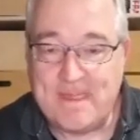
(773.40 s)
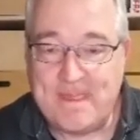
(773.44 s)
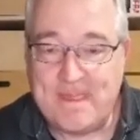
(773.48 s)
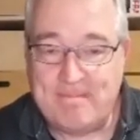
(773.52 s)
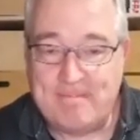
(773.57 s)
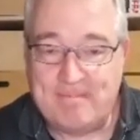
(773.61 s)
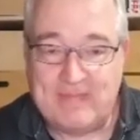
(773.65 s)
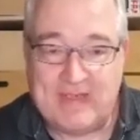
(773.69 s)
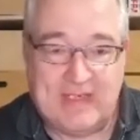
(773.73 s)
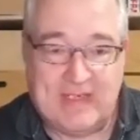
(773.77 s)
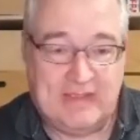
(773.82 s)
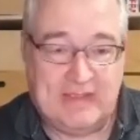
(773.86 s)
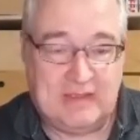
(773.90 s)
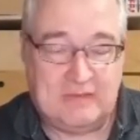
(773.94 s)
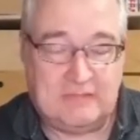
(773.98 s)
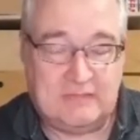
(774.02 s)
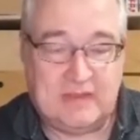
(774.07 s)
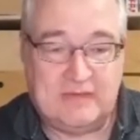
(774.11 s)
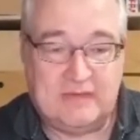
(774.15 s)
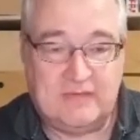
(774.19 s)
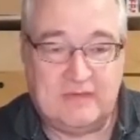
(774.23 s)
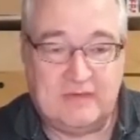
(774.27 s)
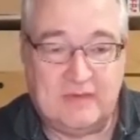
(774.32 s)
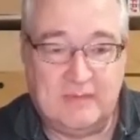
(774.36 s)
and are
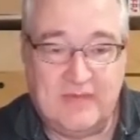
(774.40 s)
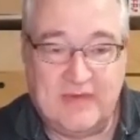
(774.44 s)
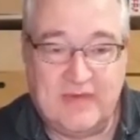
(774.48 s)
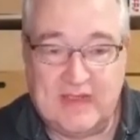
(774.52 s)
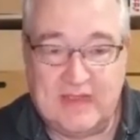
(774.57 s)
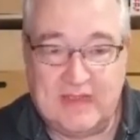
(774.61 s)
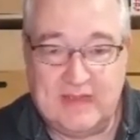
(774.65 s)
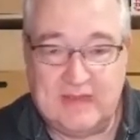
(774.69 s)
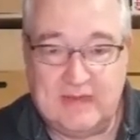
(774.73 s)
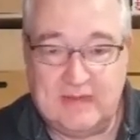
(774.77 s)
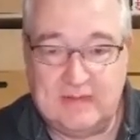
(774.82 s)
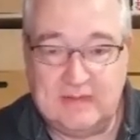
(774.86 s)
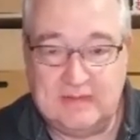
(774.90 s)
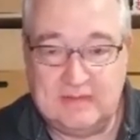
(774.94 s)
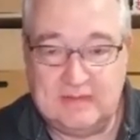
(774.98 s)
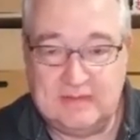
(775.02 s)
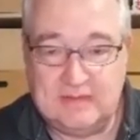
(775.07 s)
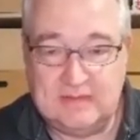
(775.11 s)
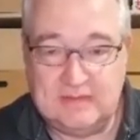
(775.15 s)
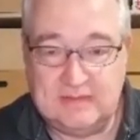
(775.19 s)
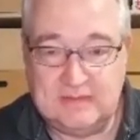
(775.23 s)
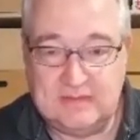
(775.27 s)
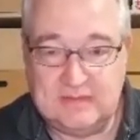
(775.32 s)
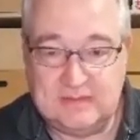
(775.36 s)
run from there.
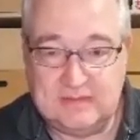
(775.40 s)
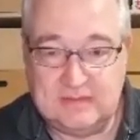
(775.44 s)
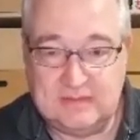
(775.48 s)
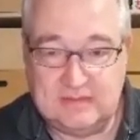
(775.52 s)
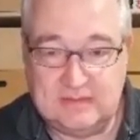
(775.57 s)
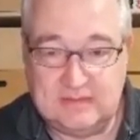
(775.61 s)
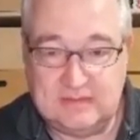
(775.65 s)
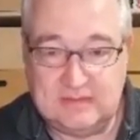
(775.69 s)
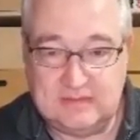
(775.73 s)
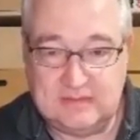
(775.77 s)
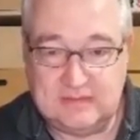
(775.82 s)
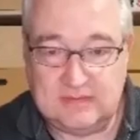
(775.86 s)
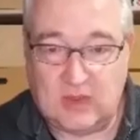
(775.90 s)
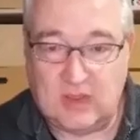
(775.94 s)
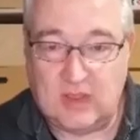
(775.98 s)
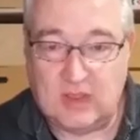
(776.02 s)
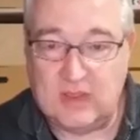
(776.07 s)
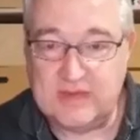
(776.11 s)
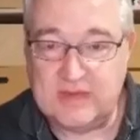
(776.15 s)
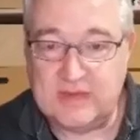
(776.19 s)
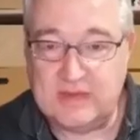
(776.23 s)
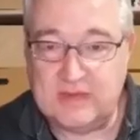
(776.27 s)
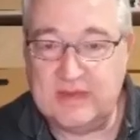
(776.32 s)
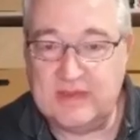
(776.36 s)

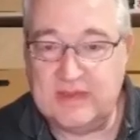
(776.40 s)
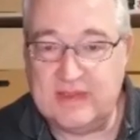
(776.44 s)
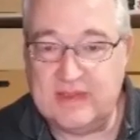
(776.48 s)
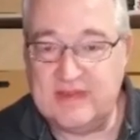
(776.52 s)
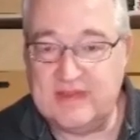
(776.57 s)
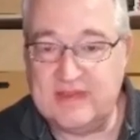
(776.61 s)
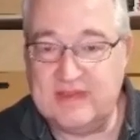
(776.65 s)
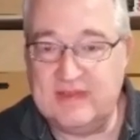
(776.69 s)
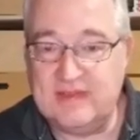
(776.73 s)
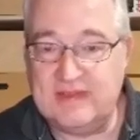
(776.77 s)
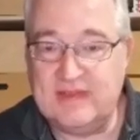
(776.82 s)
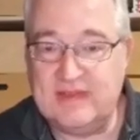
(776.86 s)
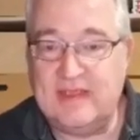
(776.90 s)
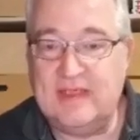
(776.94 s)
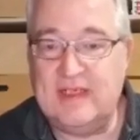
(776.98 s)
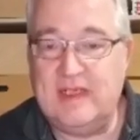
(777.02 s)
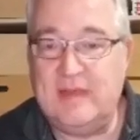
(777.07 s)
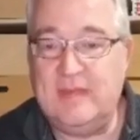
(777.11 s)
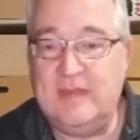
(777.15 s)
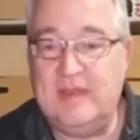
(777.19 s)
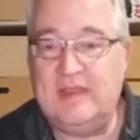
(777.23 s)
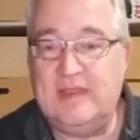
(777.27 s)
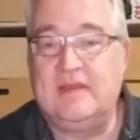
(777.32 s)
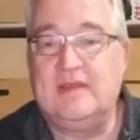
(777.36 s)
Also, there is a
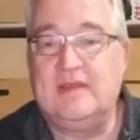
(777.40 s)
dynamic